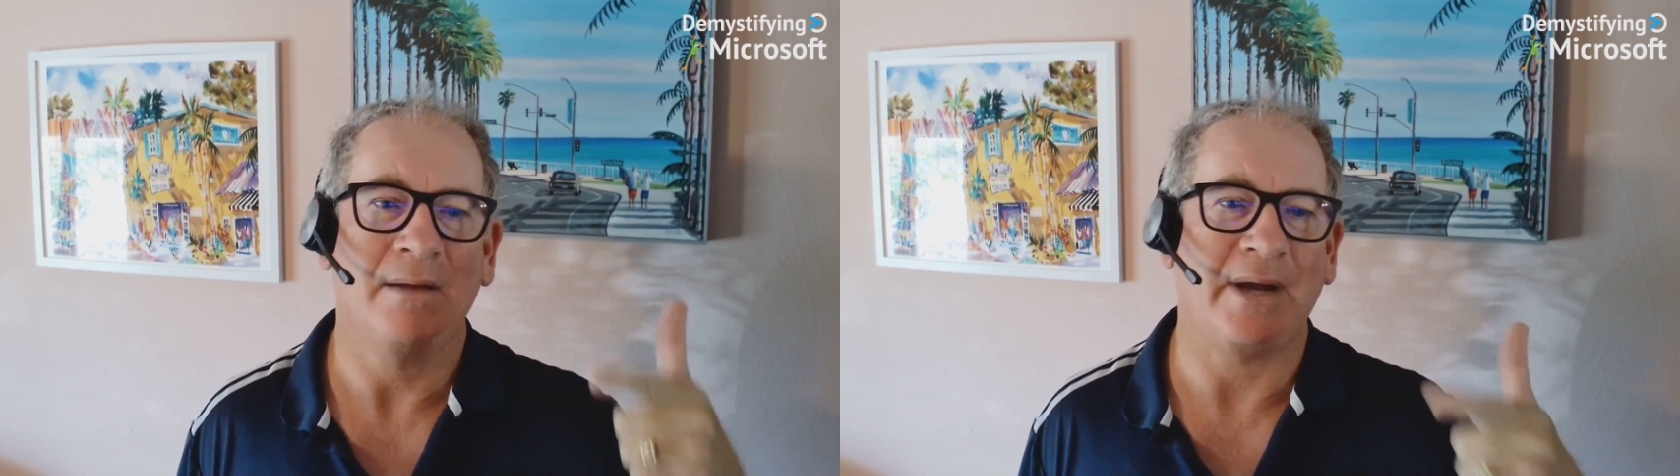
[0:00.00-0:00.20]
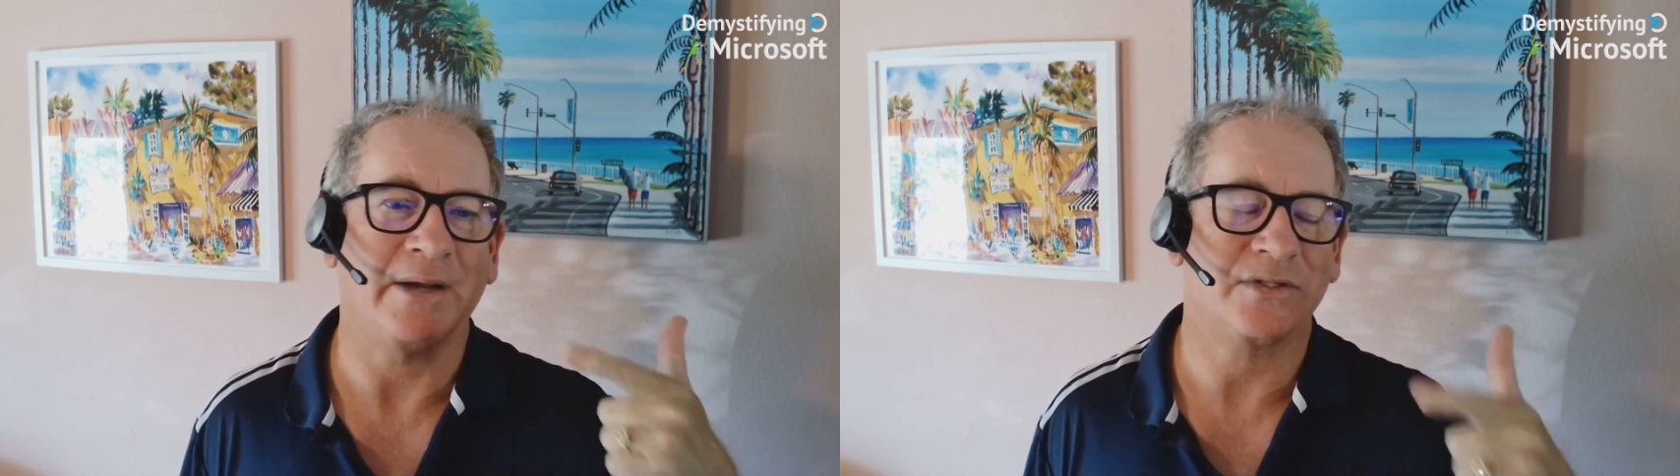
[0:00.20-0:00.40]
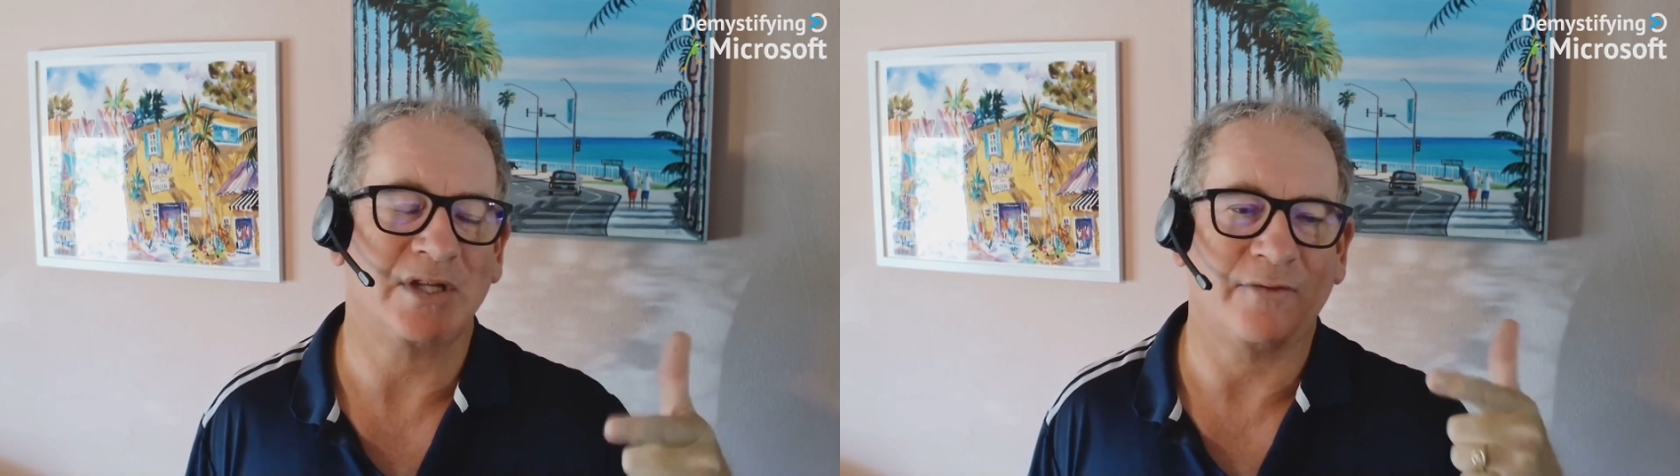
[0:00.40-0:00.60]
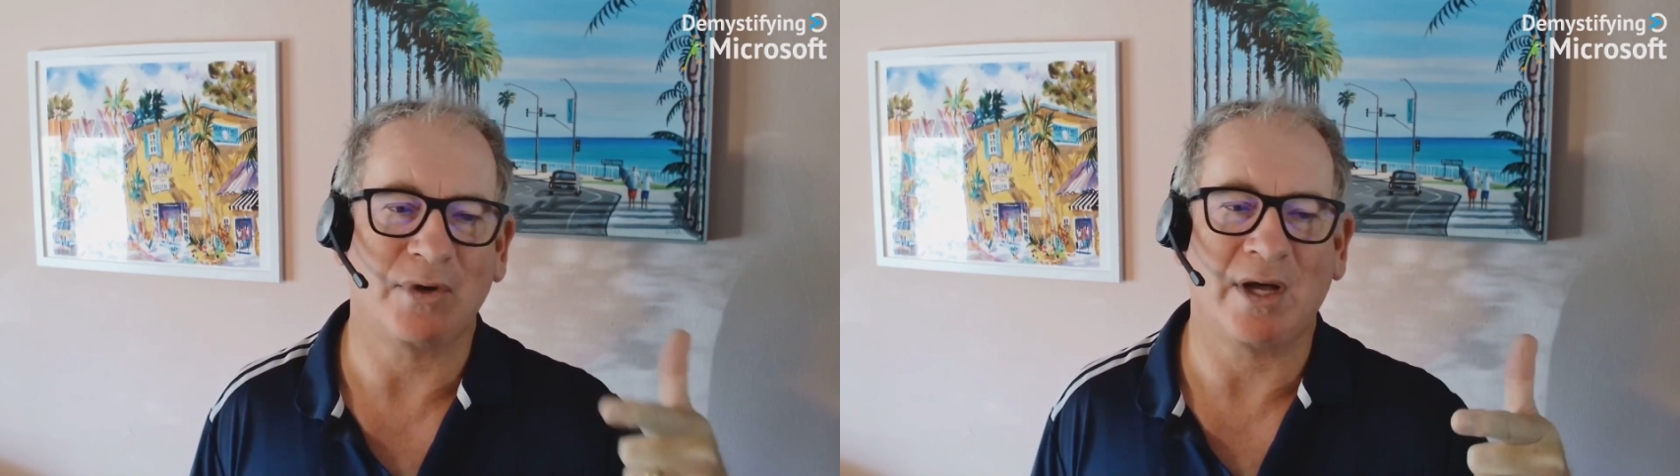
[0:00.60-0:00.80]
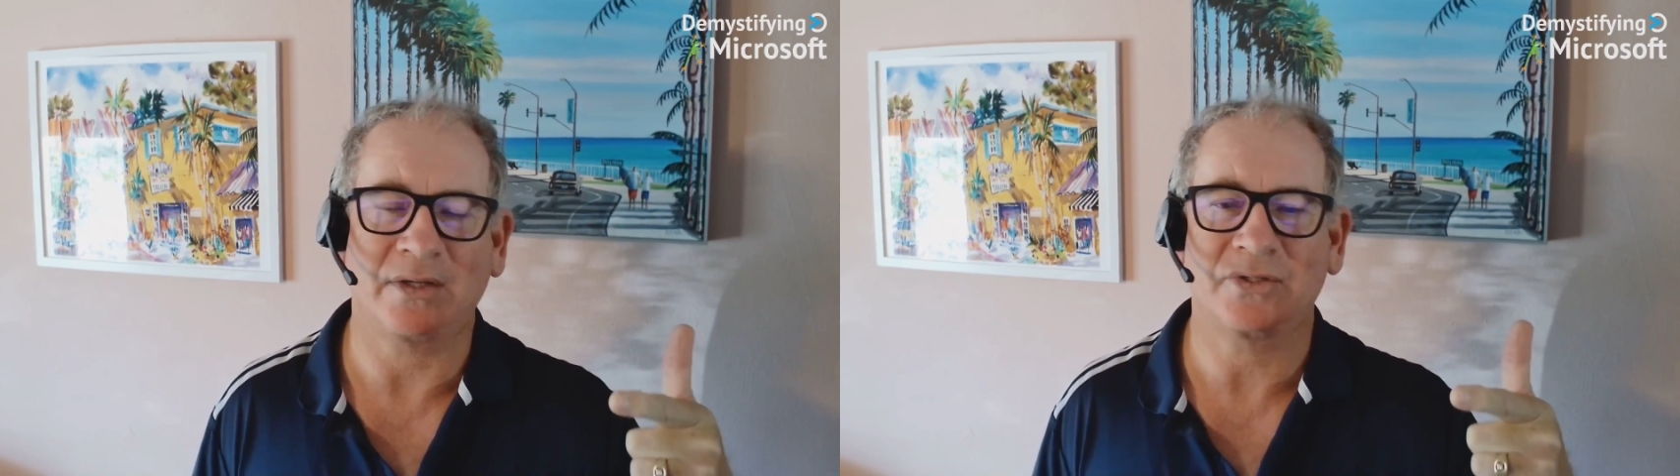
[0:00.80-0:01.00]
Microsoft
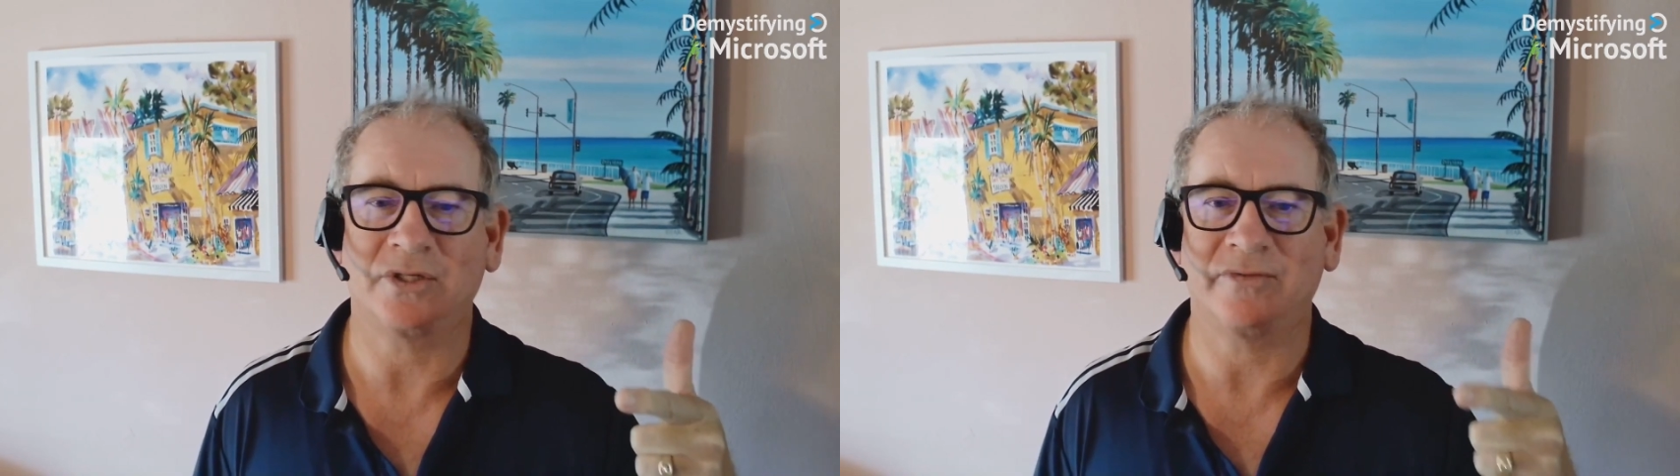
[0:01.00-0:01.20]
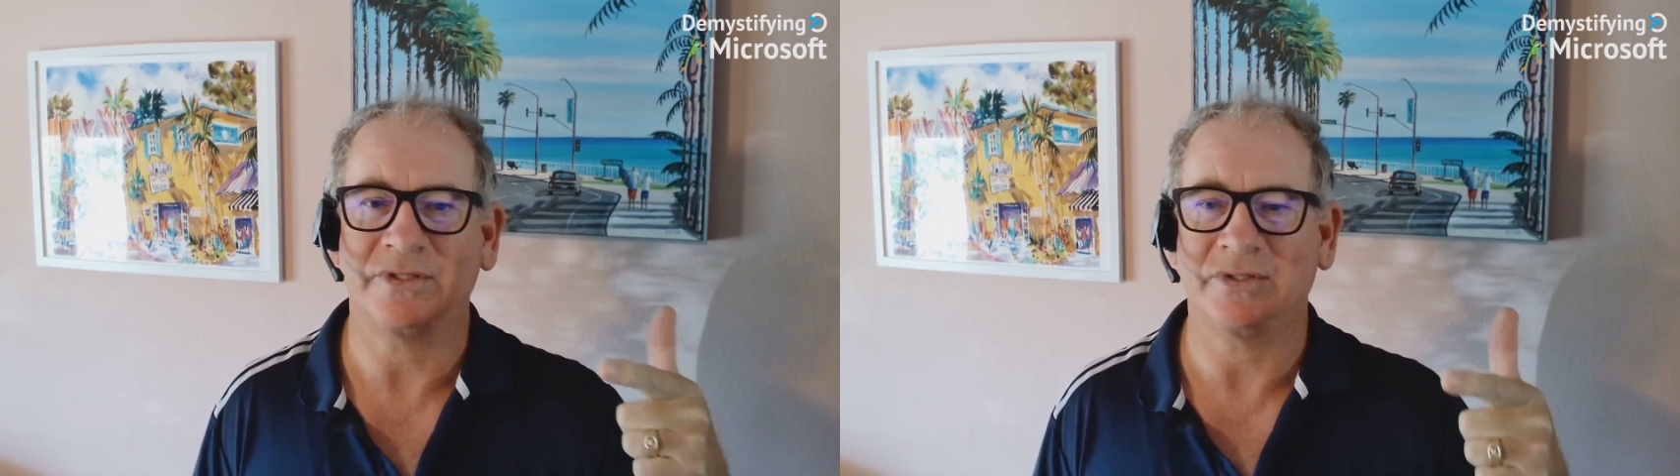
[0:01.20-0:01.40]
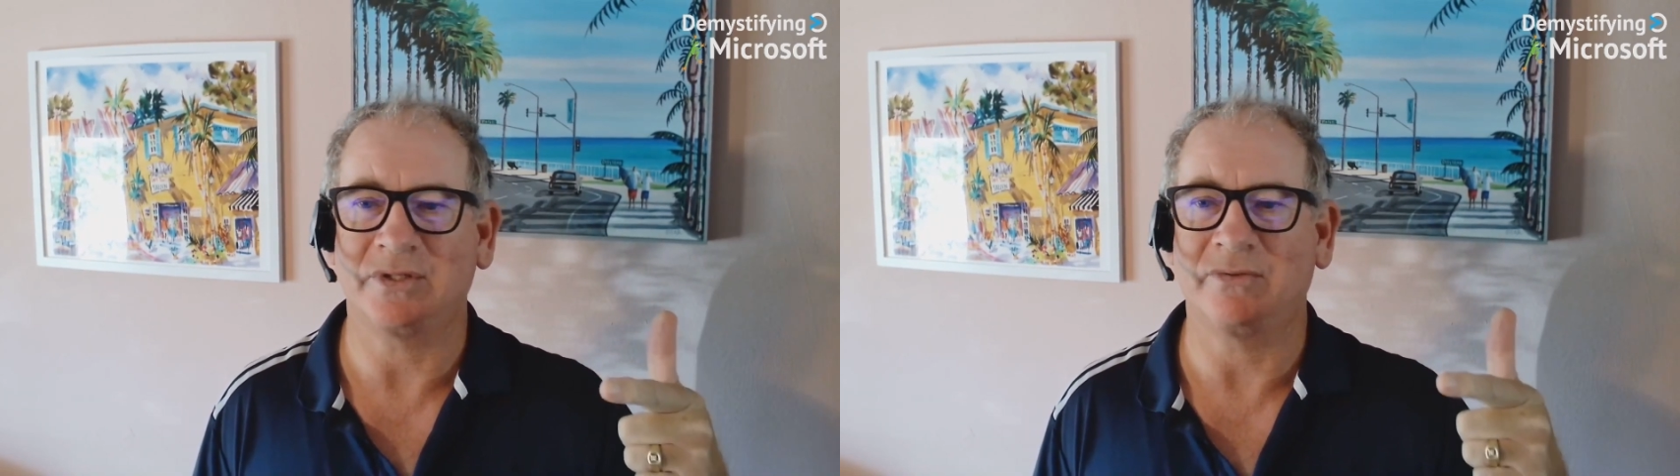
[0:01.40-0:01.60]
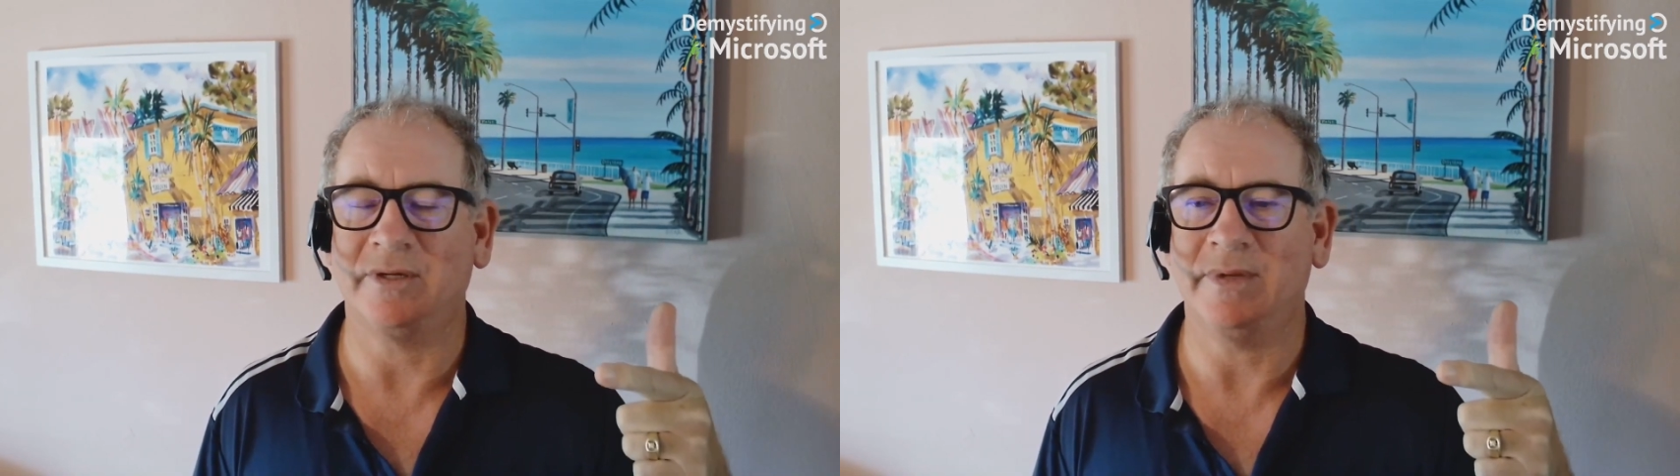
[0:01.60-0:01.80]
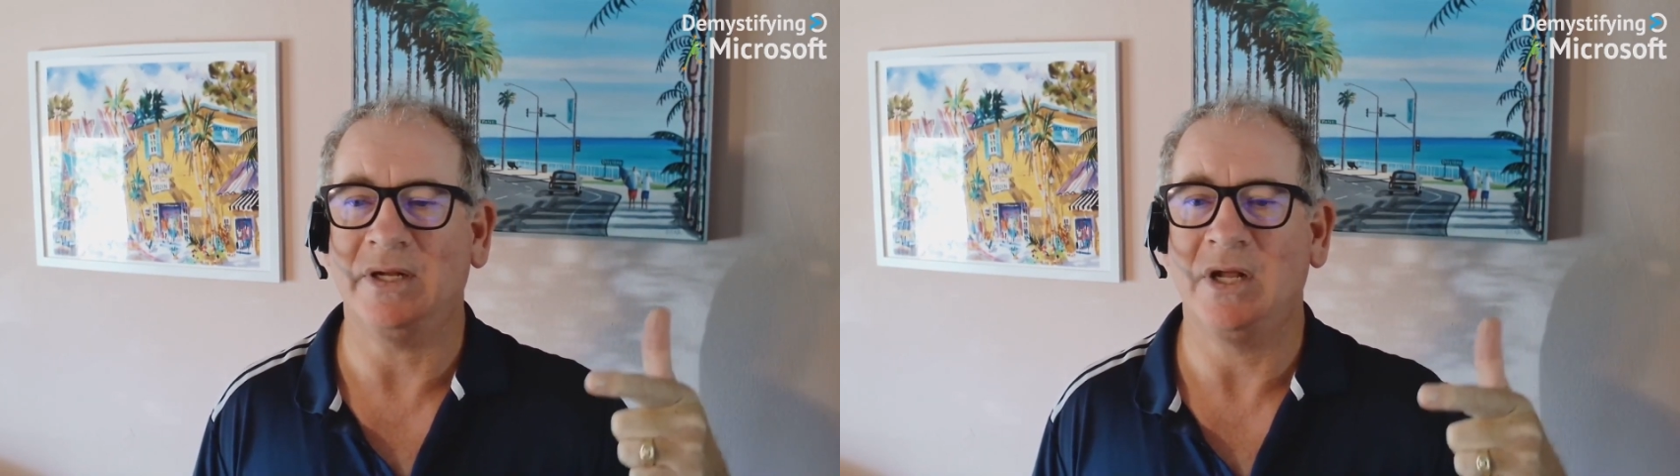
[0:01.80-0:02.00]
Product Services
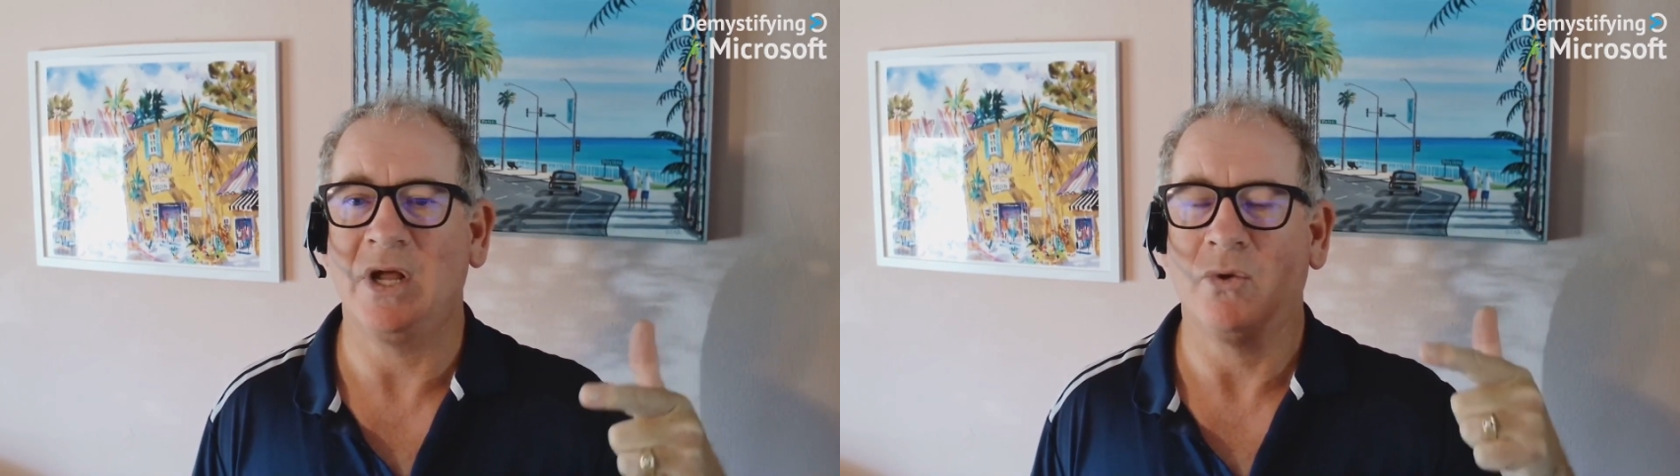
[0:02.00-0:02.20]
Agreement,